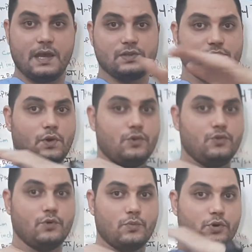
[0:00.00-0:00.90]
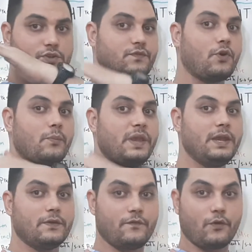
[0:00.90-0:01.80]
So you will push from
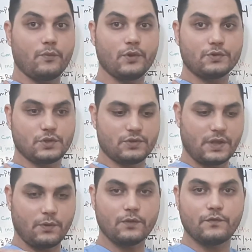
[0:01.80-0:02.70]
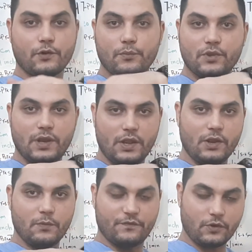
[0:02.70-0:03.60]
here, from your shoulder, not from
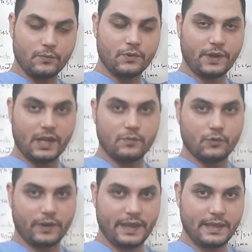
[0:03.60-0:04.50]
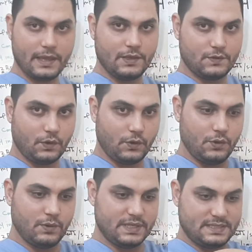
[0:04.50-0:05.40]
your elbow. Okay. So
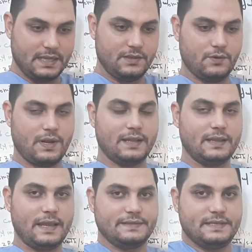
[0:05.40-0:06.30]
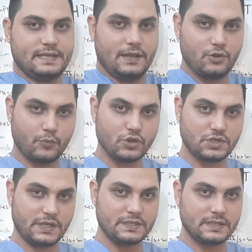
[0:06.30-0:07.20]
you will extend your hand like this and push
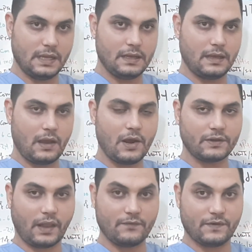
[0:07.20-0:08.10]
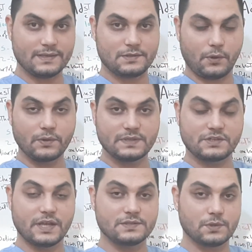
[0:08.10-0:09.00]
in hard and fast on the
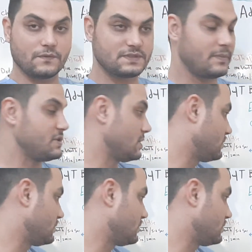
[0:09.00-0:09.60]
chest of the patient.